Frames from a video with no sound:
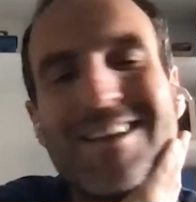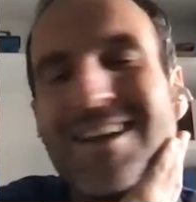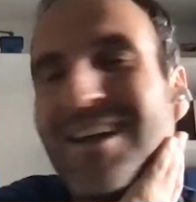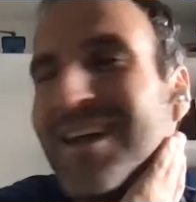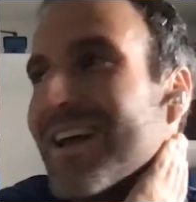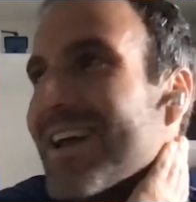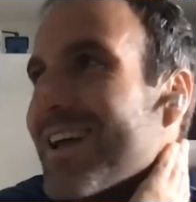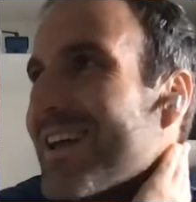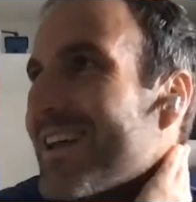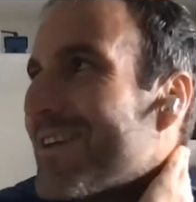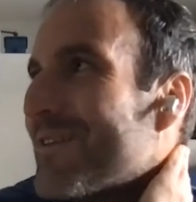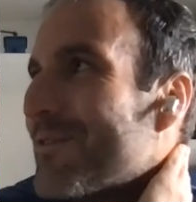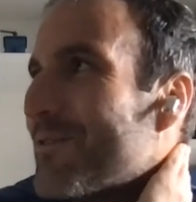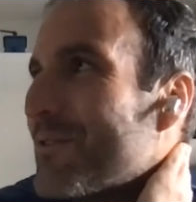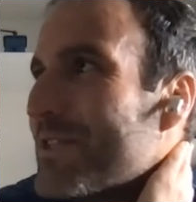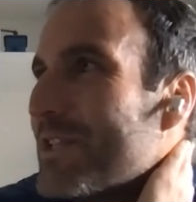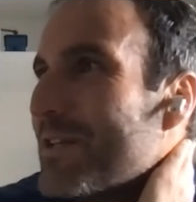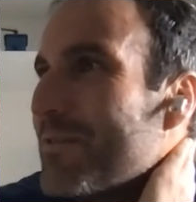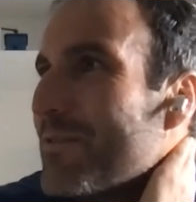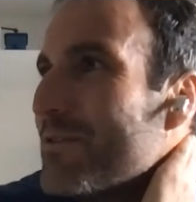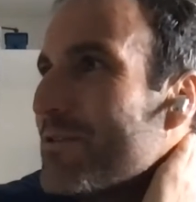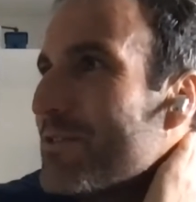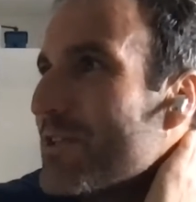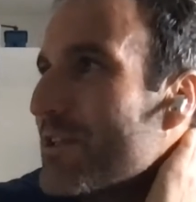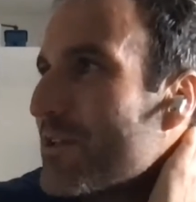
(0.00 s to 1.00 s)

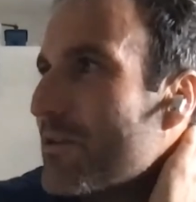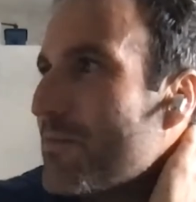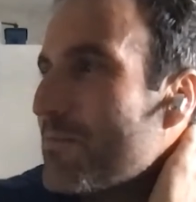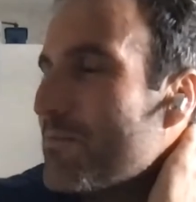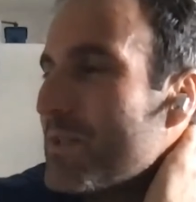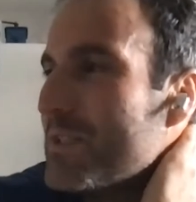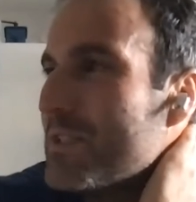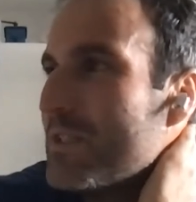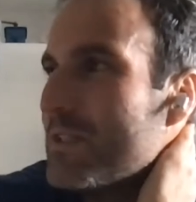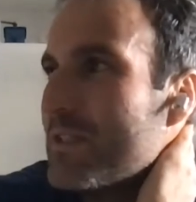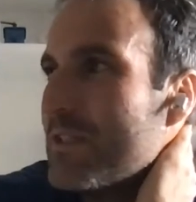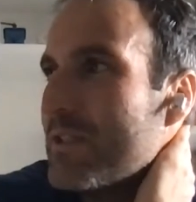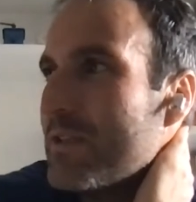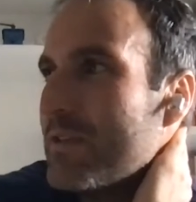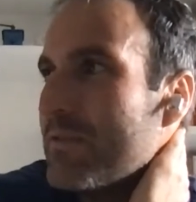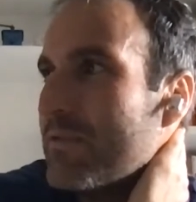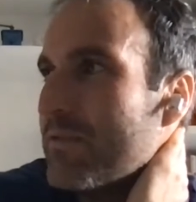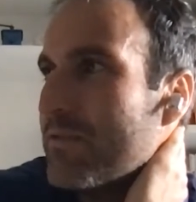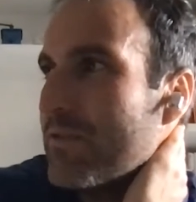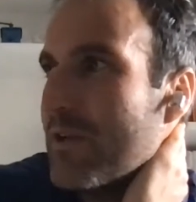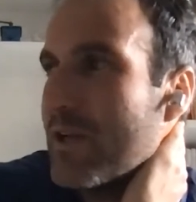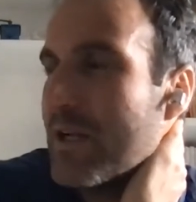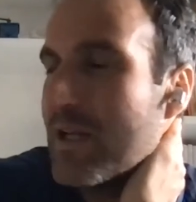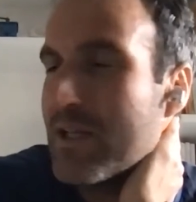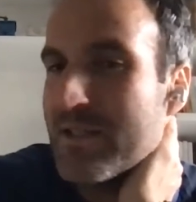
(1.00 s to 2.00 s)
What about the
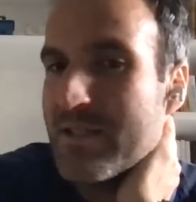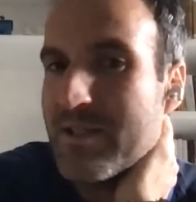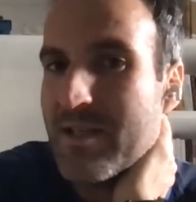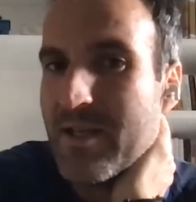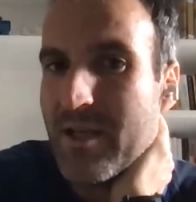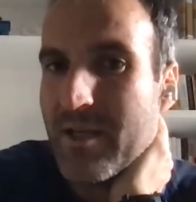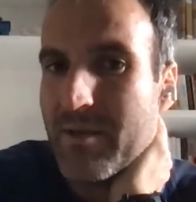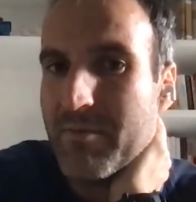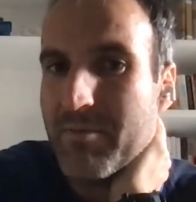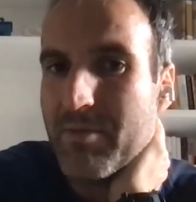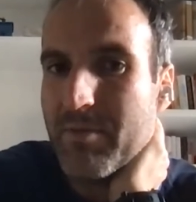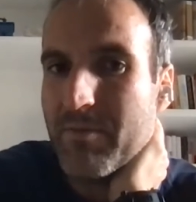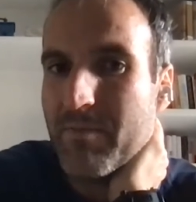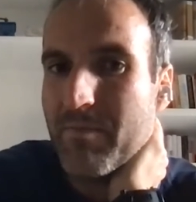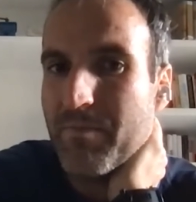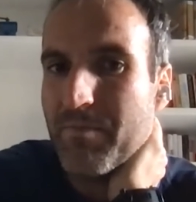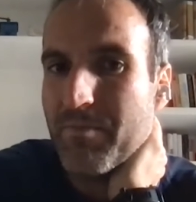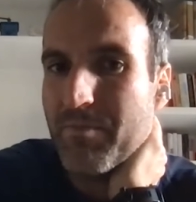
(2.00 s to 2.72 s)
competitive landscape?